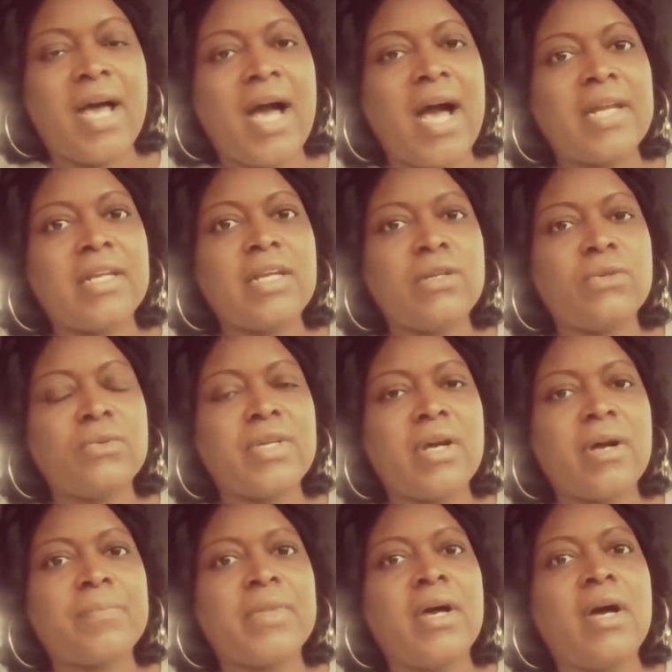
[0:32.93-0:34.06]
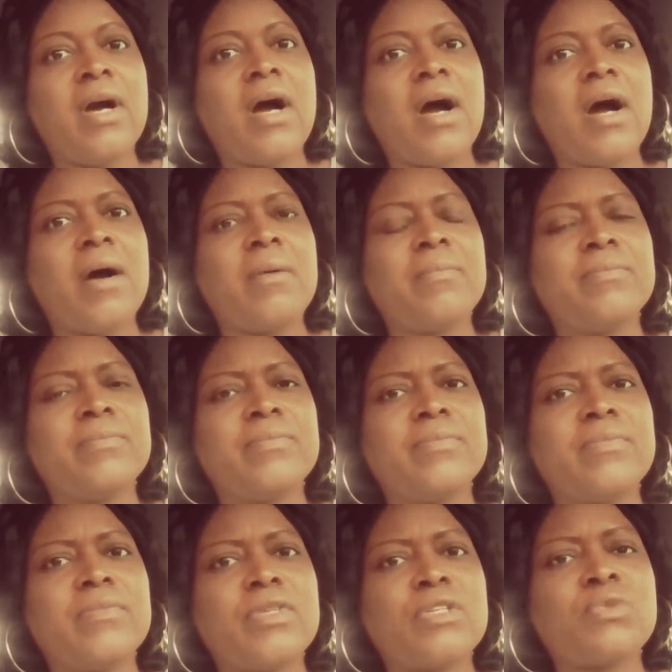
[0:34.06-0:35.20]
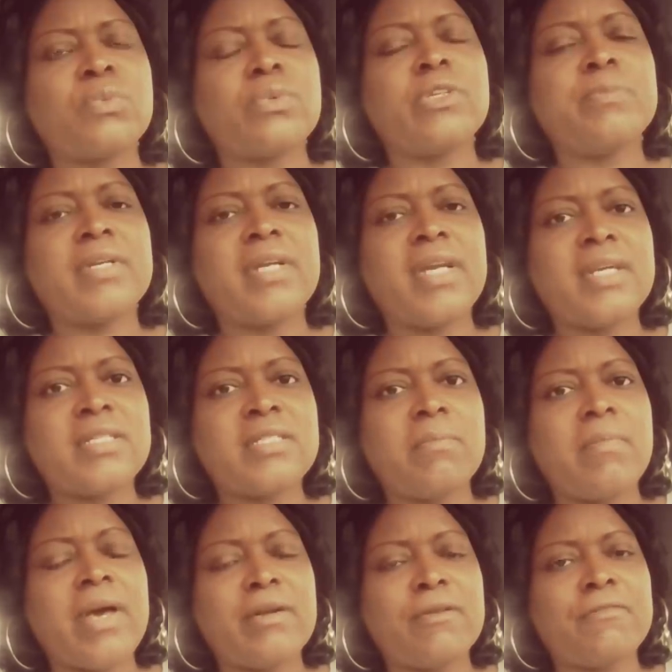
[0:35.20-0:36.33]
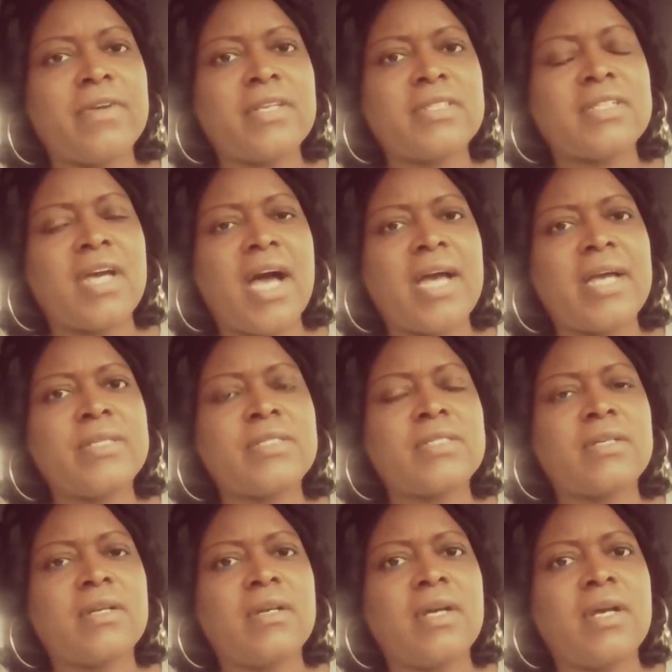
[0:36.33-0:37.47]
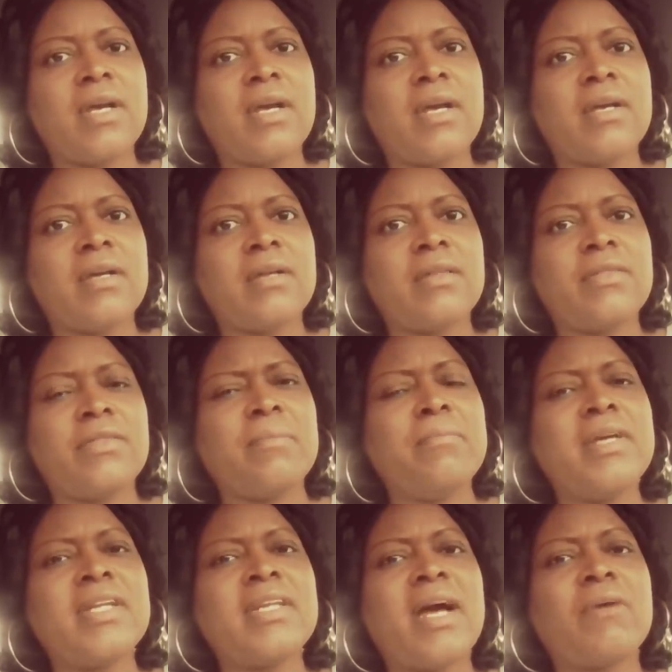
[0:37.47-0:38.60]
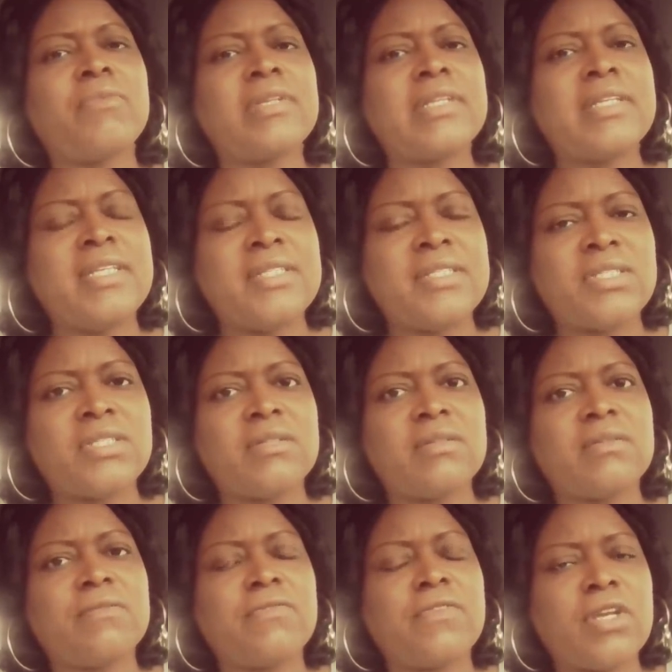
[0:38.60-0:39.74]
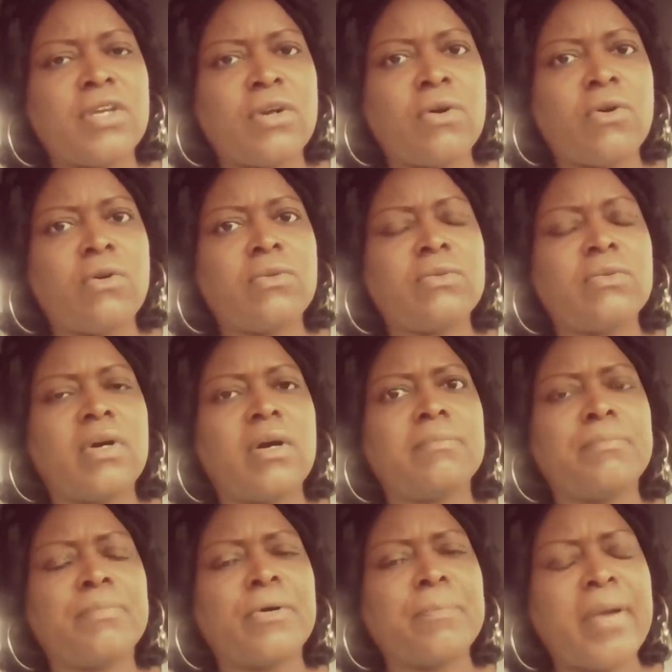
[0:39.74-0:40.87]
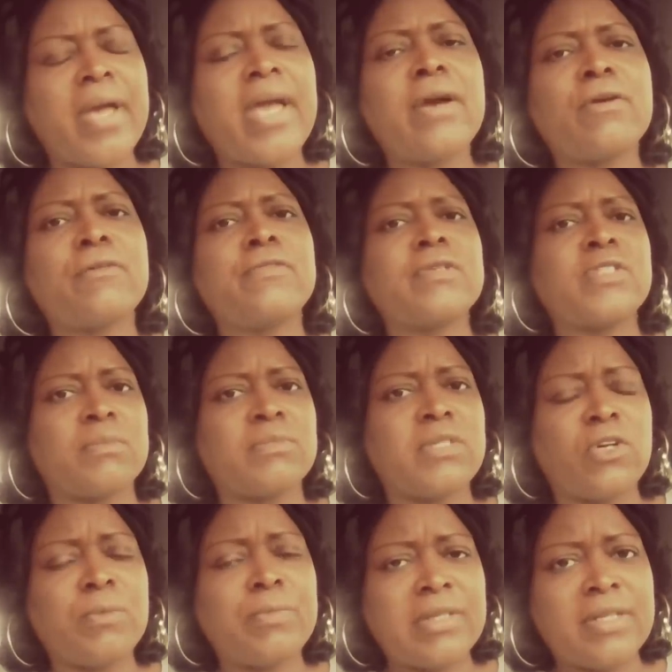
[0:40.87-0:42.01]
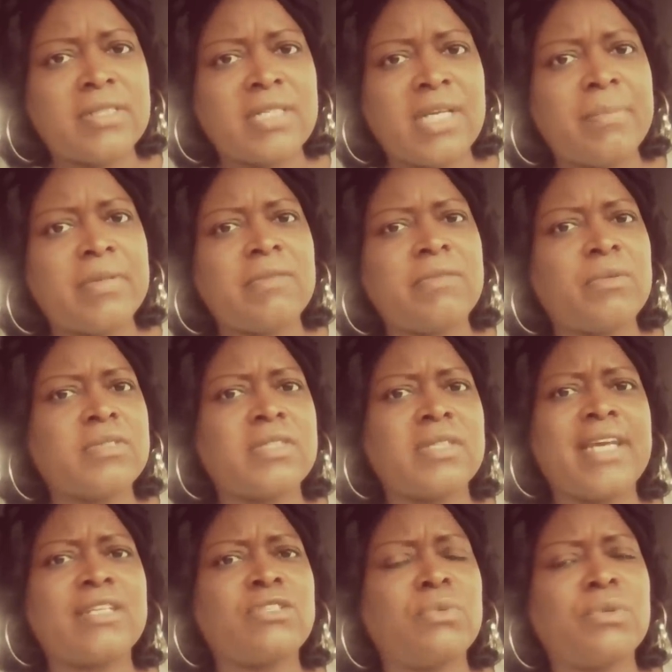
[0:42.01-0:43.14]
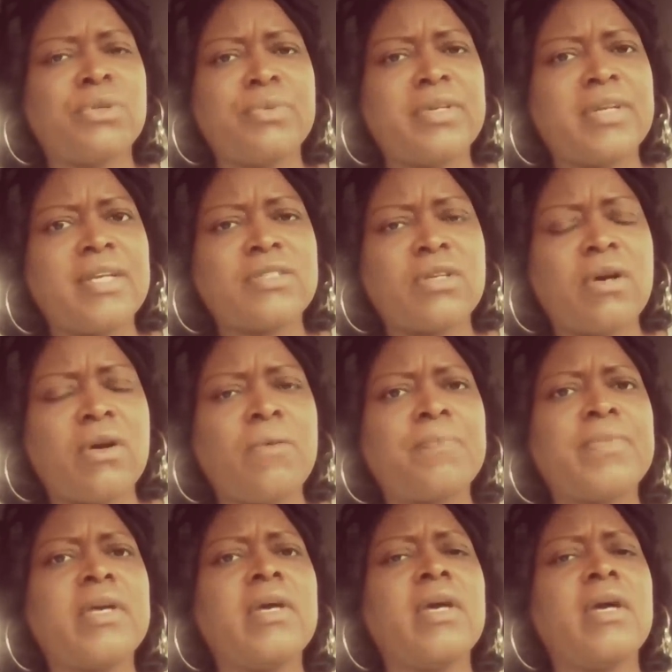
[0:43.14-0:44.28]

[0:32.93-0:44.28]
Hallelujah. Um, this word began to manifest, guys. The minute I released the video, prepare for some turbulence. I believe it was like two or three days ago.